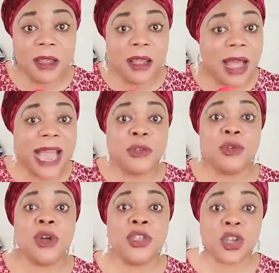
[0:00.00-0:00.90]
I do
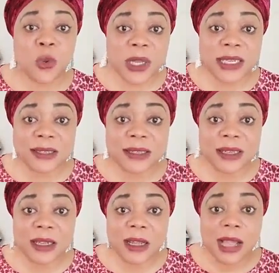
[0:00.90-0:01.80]
not joke with this.
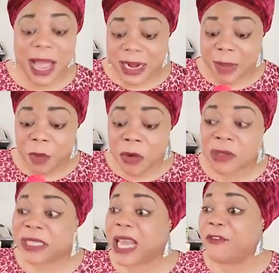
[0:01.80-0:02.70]
And I'm going to
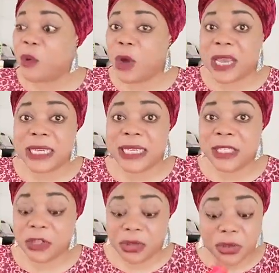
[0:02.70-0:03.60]
say, if you work in the
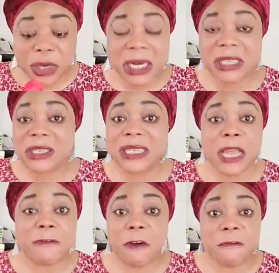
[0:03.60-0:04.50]
industry, you can actually take
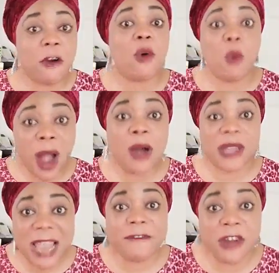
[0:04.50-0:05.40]
4. Wow, yeah,
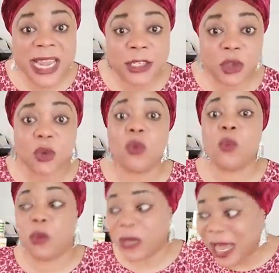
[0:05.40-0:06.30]
if you need to.
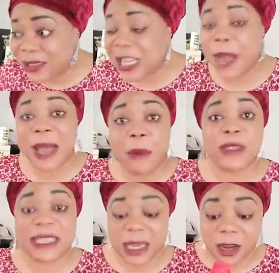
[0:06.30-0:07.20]
Last time I was
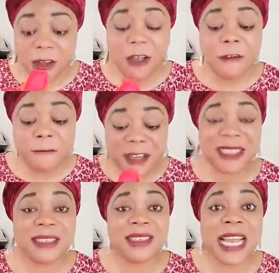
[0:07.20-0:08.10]
taking
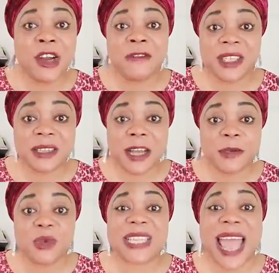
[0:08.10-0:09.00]
16 of these
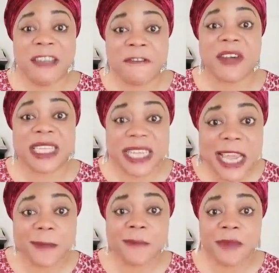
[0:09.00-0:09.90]
capsules every day
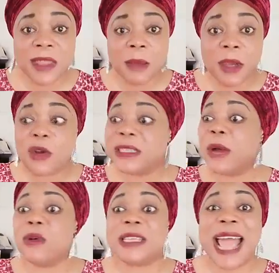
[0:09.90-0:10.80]
because I
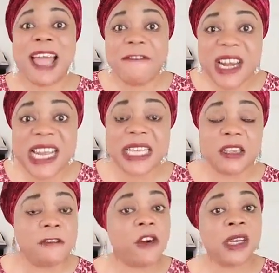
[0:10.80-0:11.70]
was heavily in the
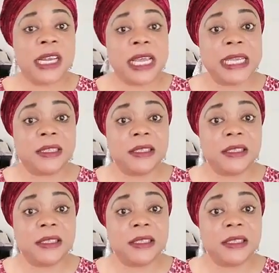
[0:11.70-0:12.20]
front line.